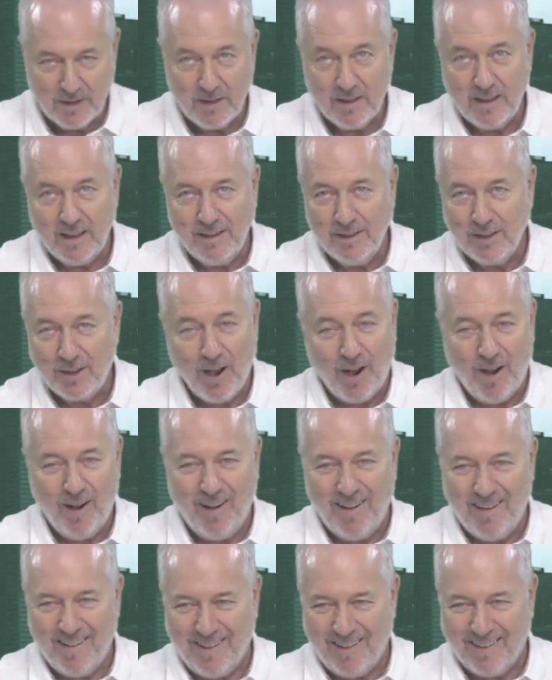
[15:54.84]
In the
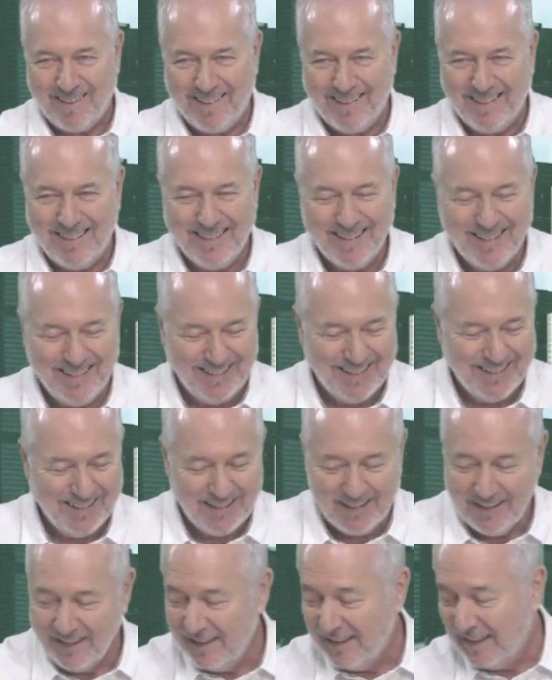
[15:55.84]
car.
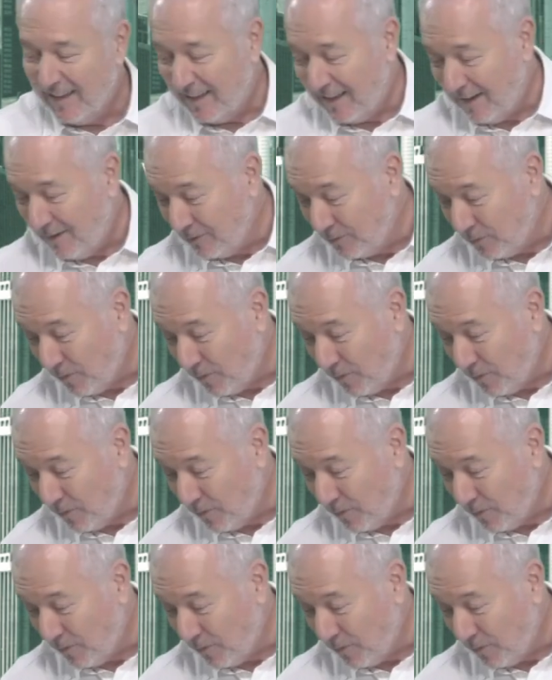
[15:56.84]
And I was